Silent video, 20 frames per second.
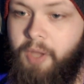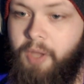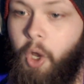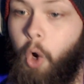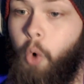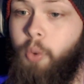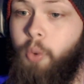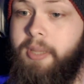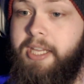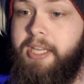
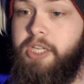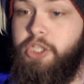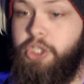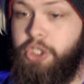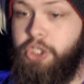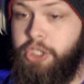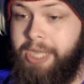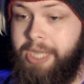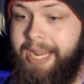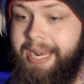Holy
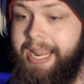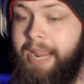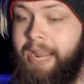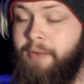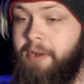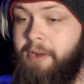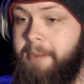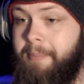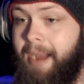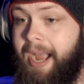shit,
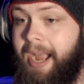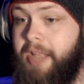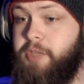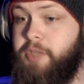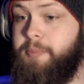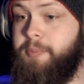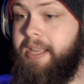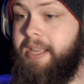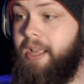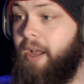it
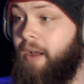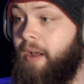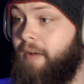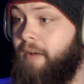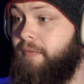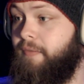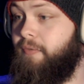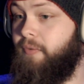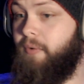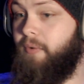reminds me
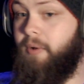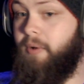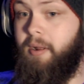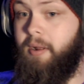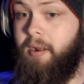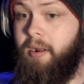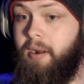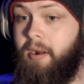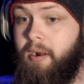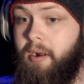of...
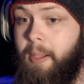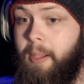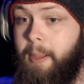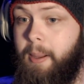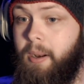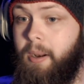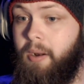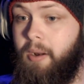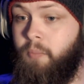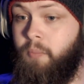
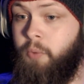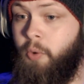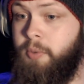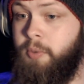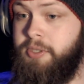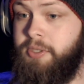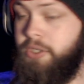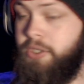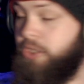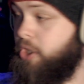
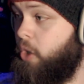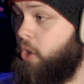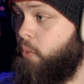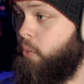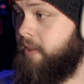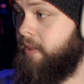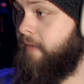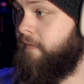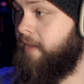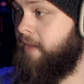What was the show
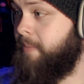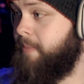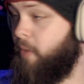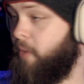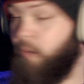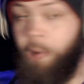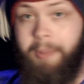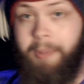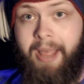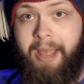with the
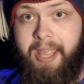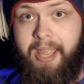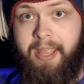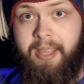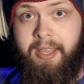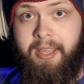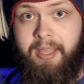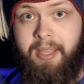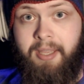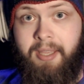female robot?
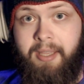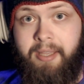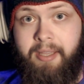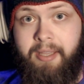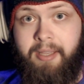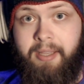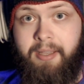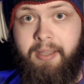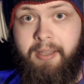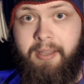
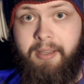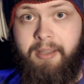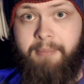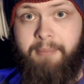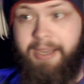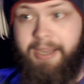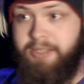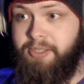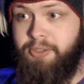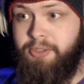
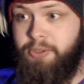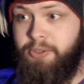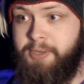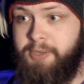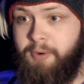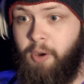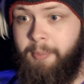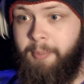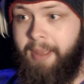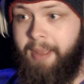My Sister's
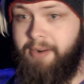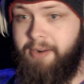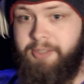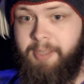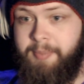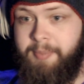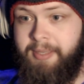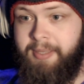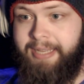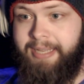a Robot or
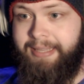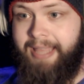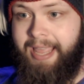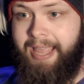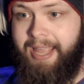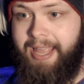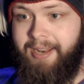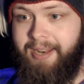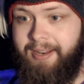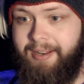something like
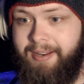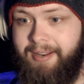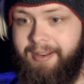that?